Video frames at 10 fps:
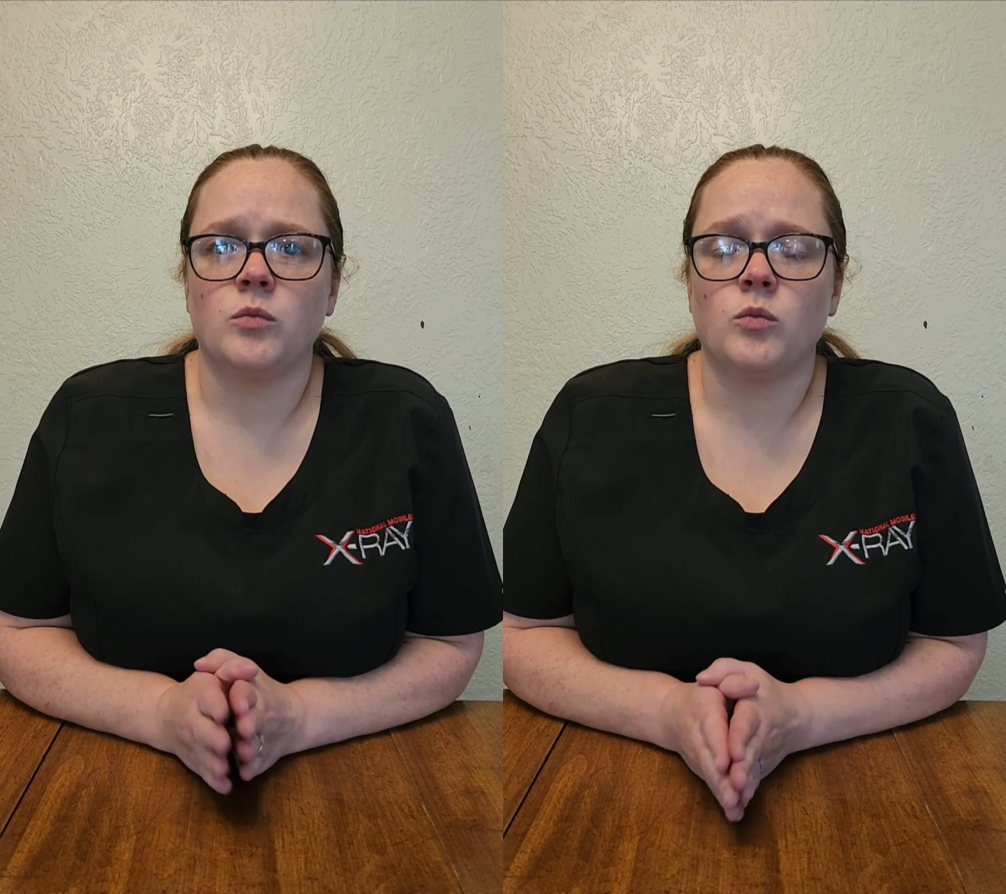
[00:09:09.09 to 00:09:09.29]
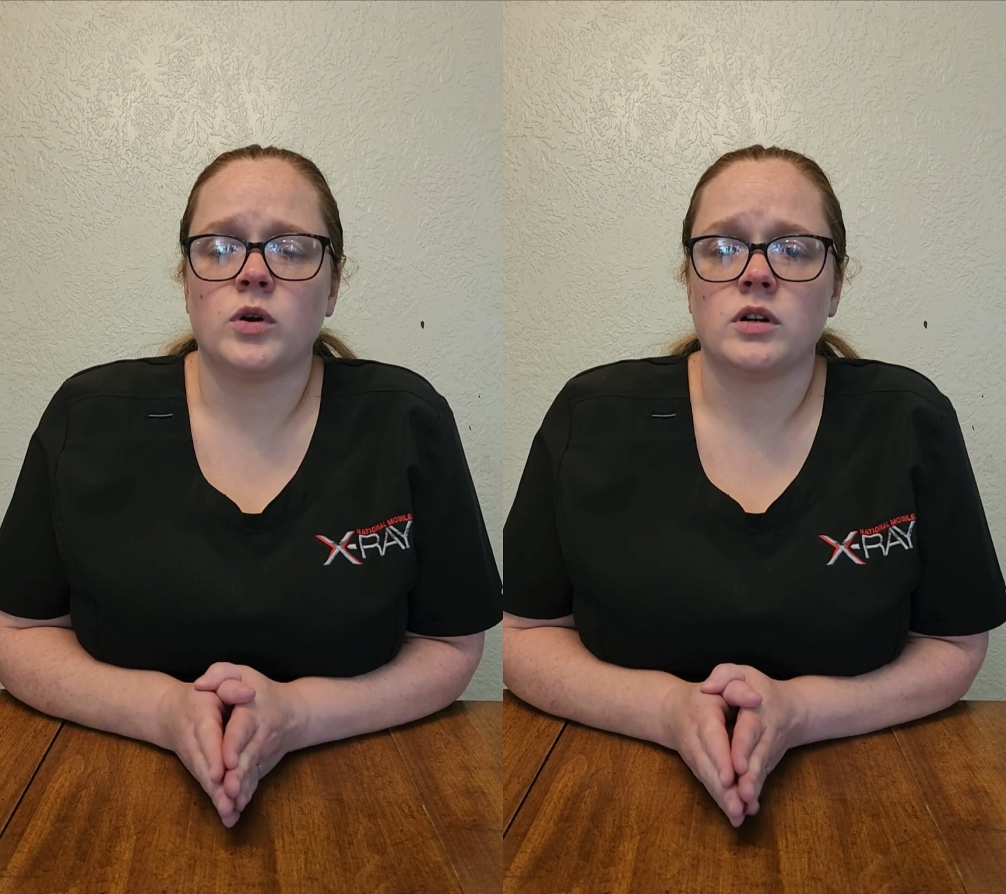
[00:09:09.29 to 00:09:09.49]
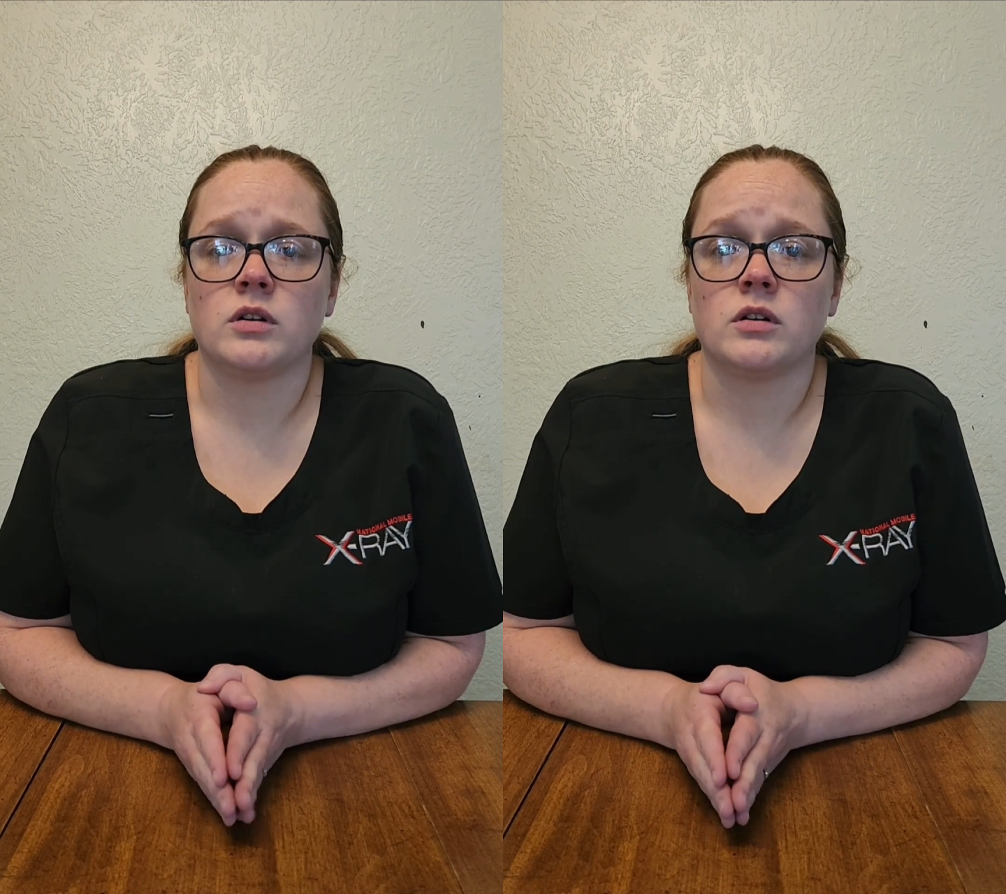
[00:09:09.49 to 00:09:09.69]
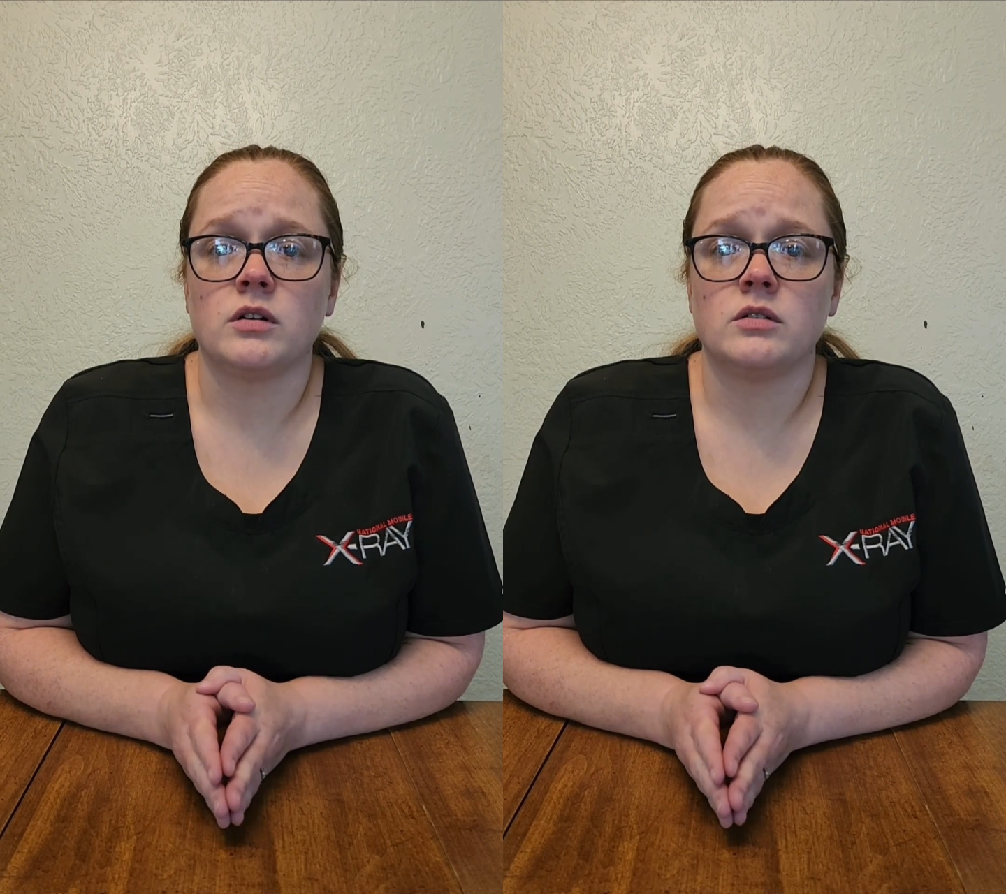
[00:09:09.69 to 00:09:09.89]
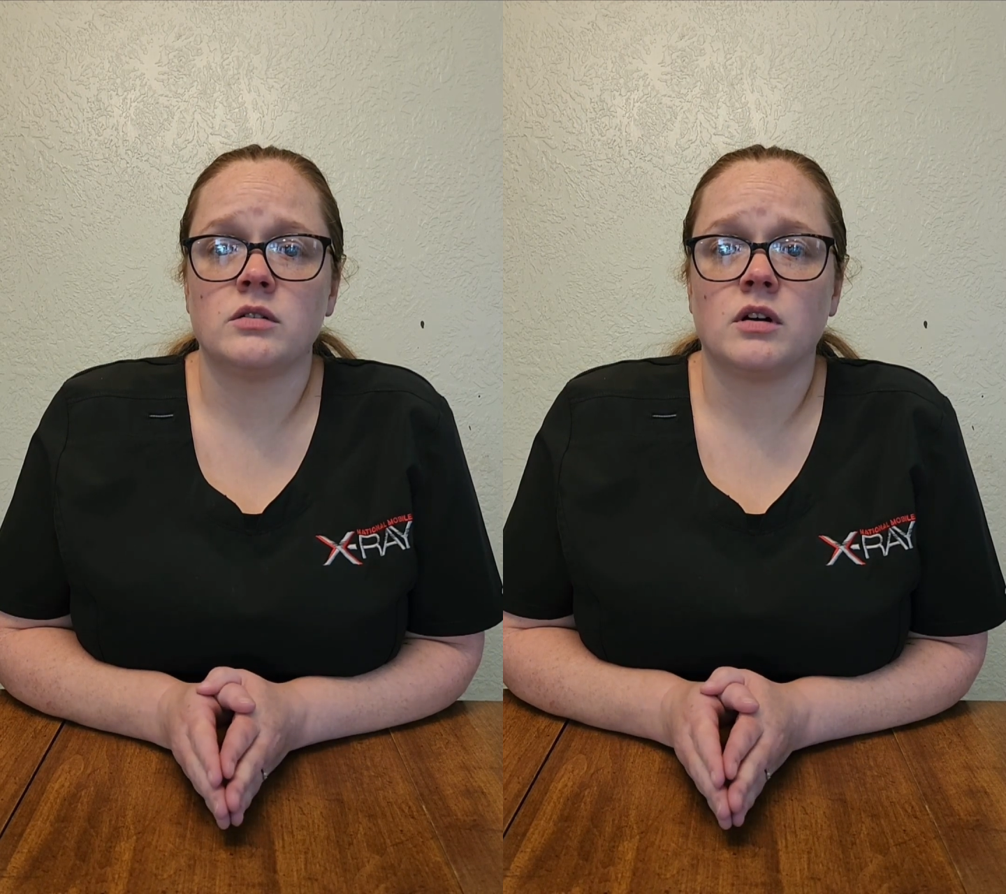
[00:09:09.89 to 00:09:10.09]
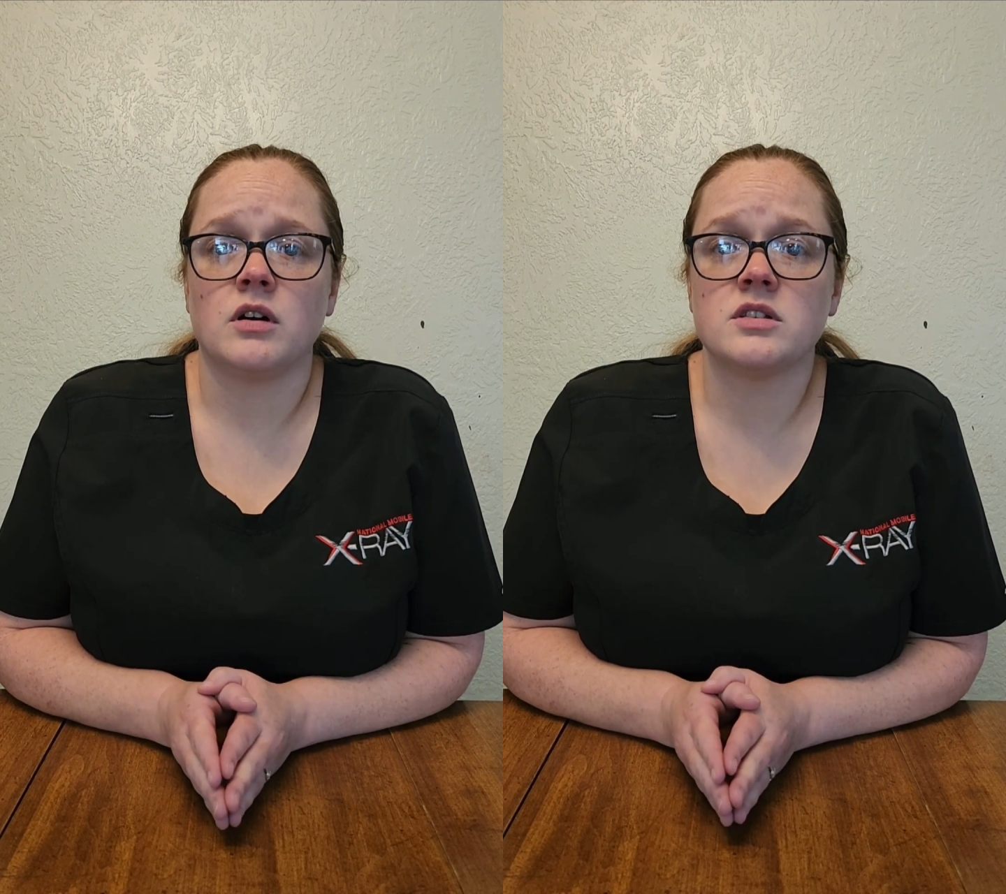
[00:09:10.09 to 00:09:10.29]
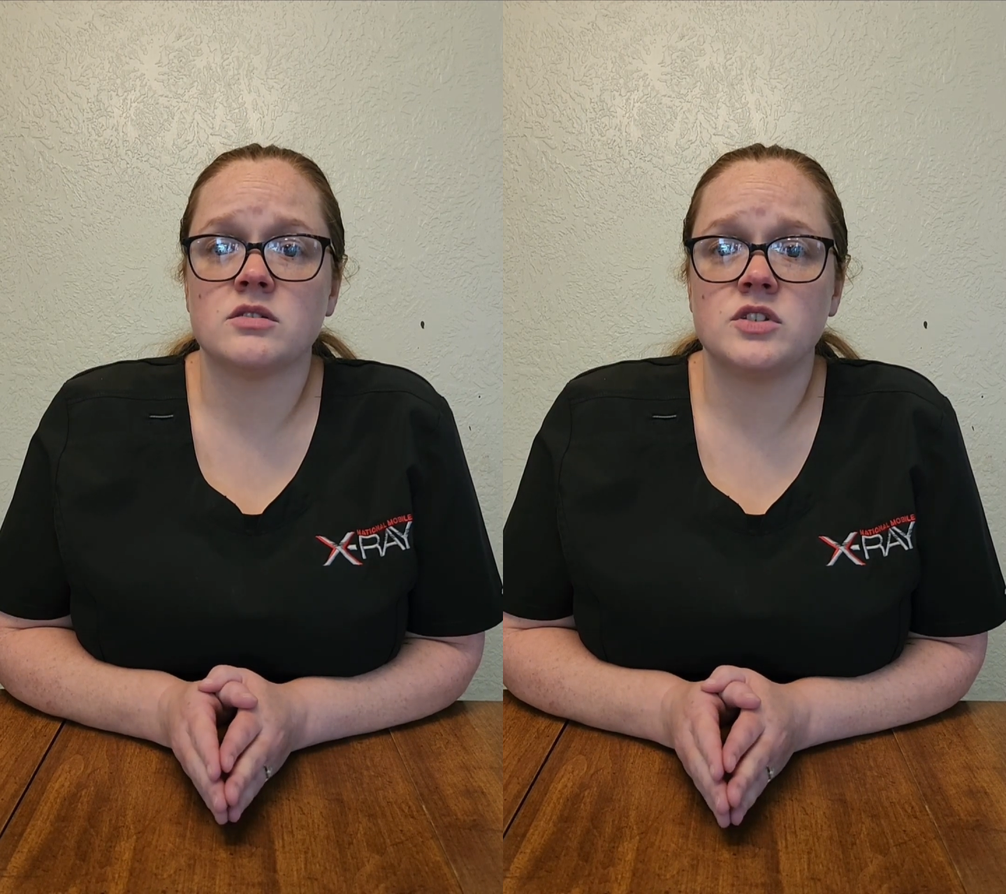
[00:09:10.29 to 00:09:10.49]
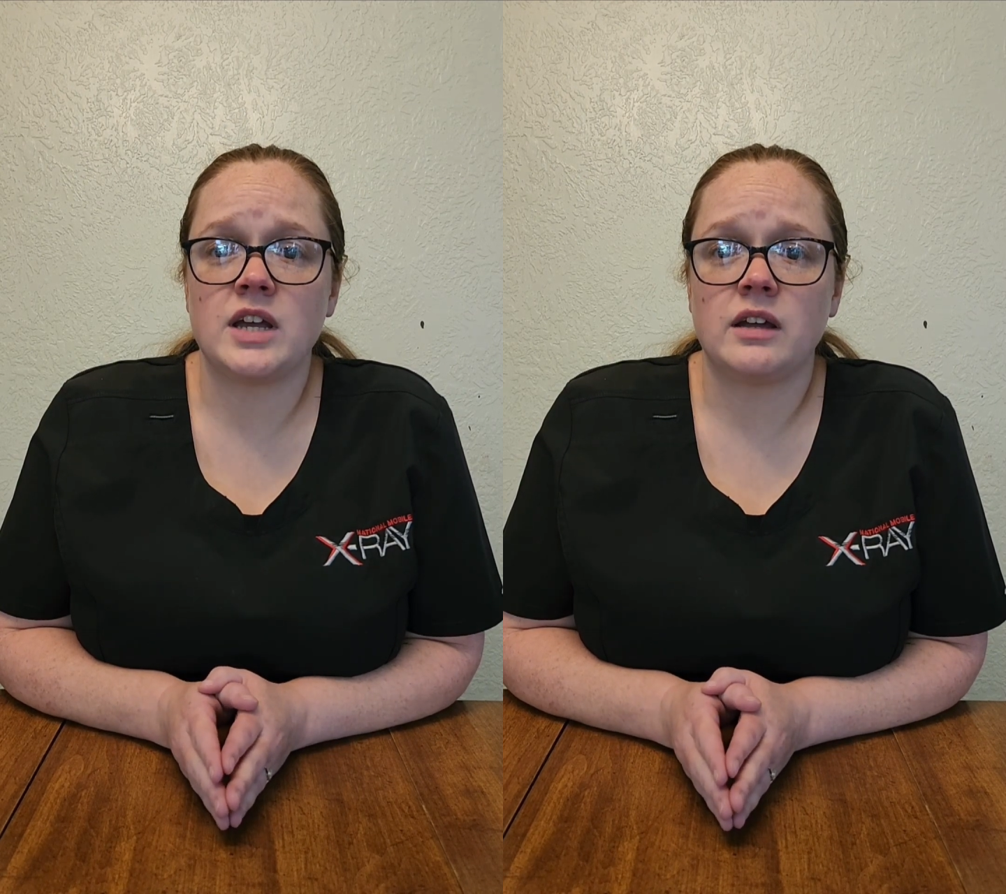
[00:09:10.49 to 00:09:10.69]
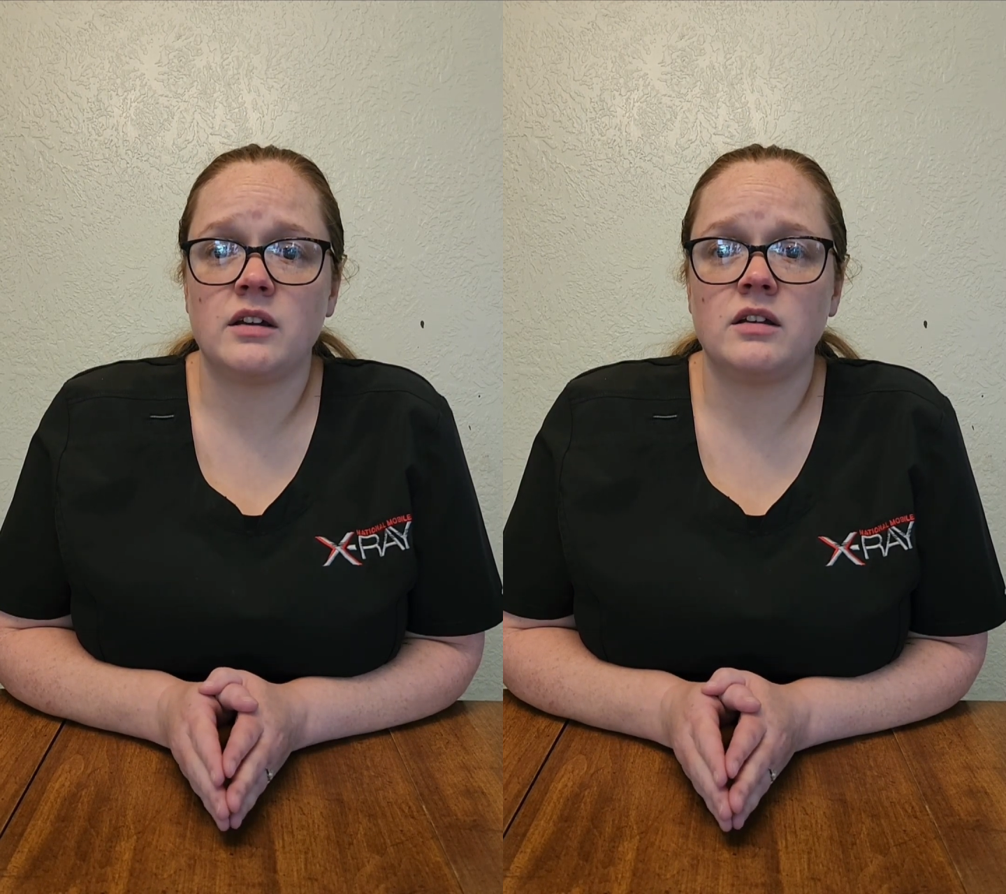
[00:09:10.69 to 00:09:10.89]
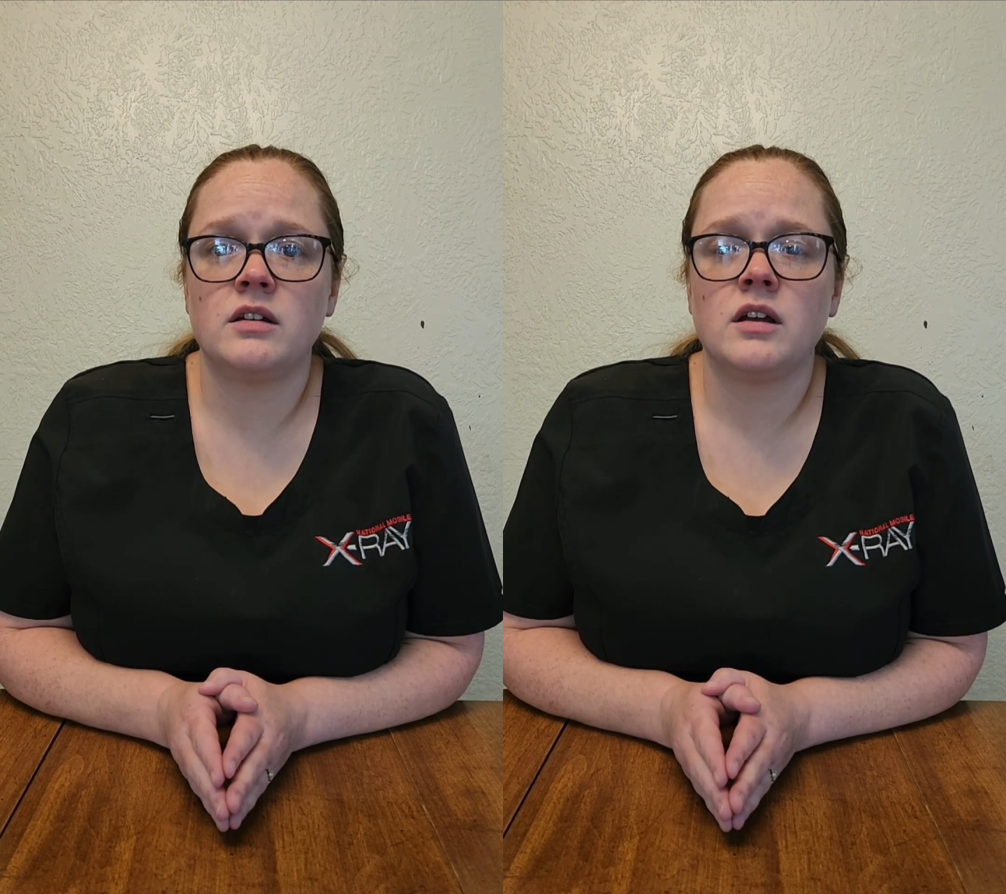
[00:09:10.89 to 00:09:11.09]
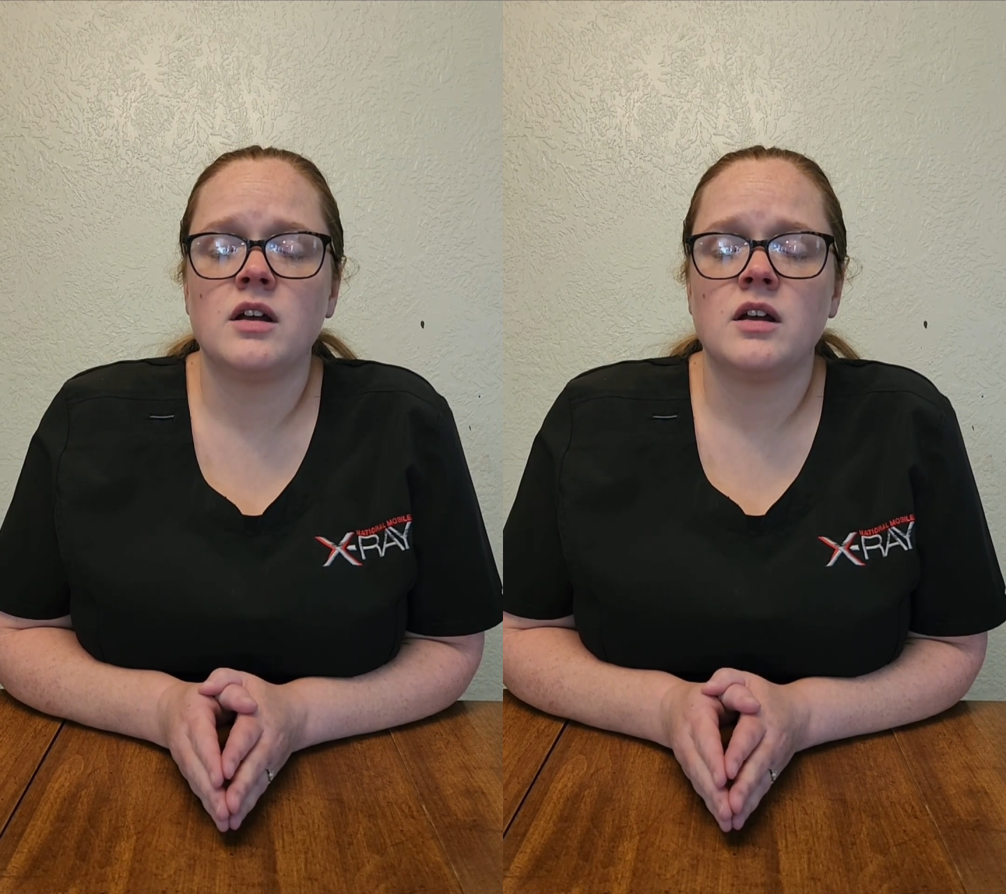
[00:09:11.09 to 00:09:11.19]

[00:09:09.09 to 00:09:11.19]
were auscultated,